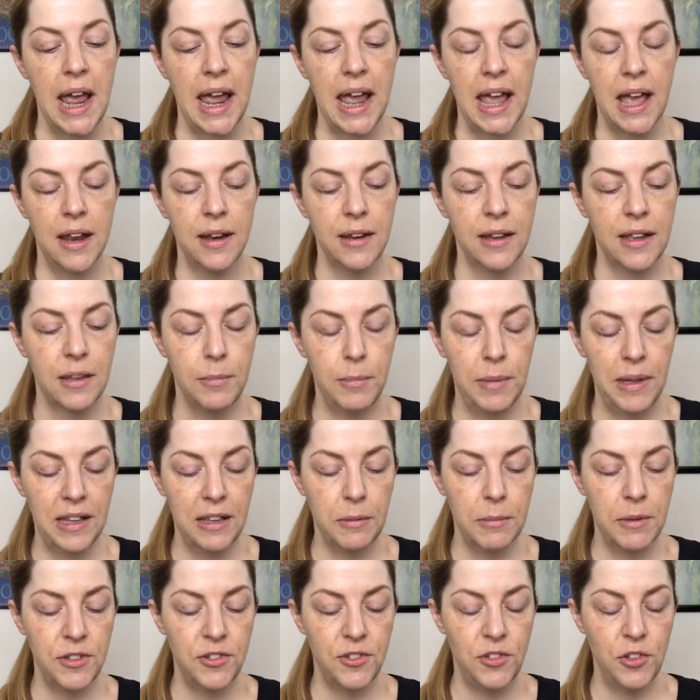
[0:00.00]
and it can be a
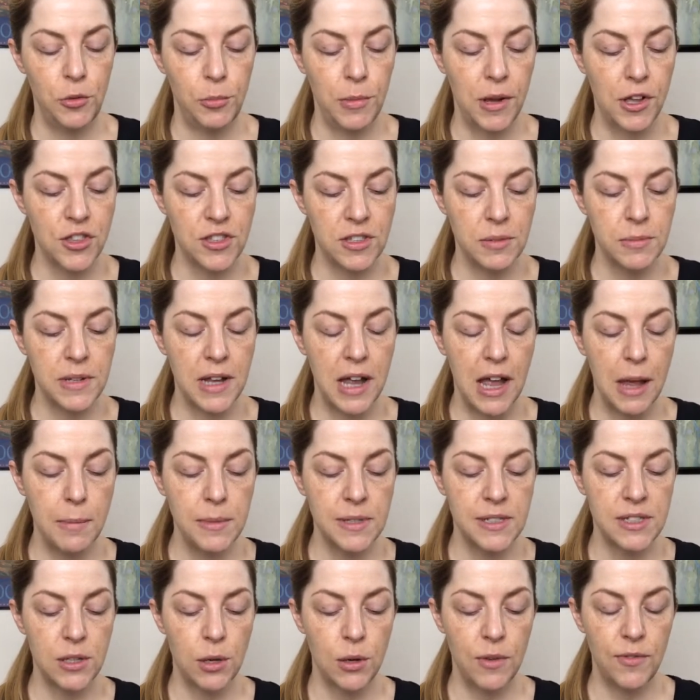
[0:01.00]
little bit too much
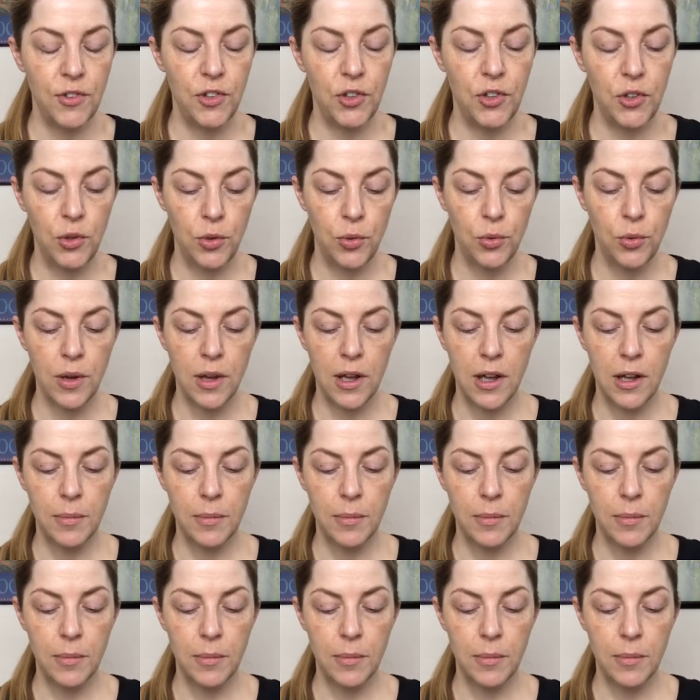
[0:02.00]
sometimes. So if you